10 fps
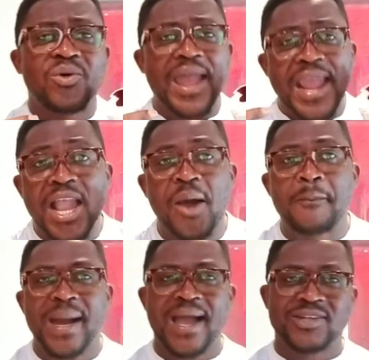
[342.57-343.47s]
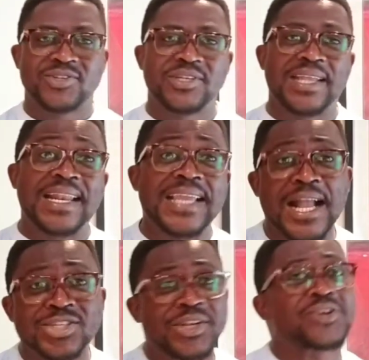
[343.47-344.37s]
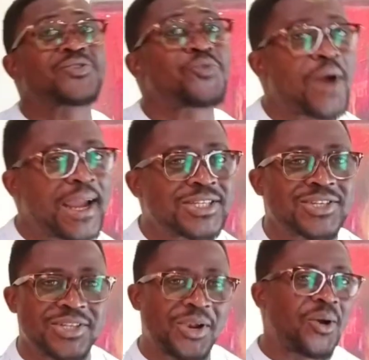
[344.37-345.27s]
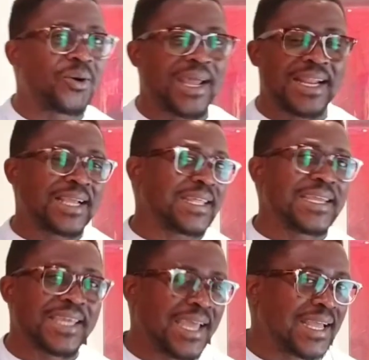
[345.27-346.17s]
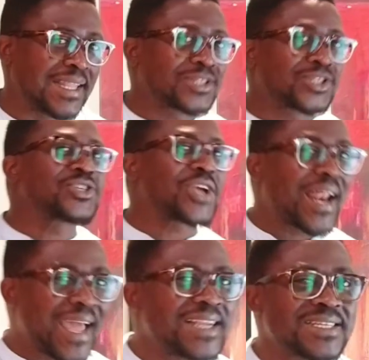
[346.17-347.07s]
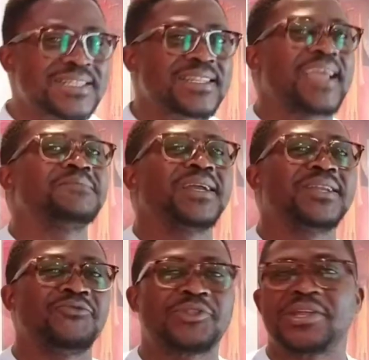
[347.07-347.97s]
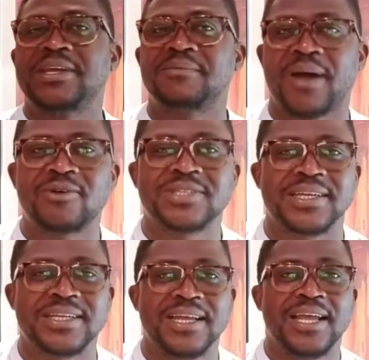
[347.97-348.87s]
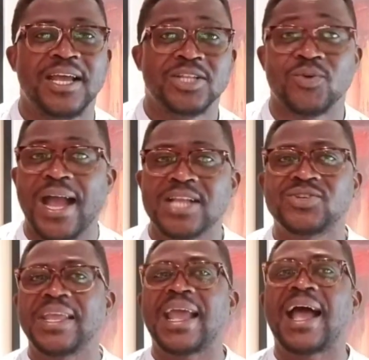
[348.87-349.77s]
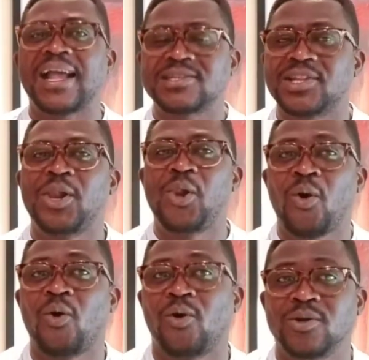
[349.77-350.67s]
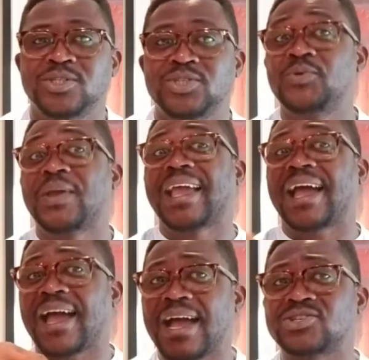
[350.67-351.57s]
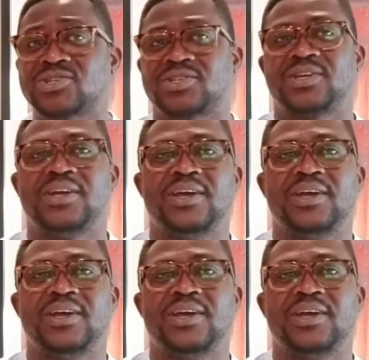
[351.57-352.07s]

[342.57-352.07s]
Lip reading: encompassing that he actually cried to the Lord. And I think that's a challenging statement if you think about it. To actually ask the Lord to cast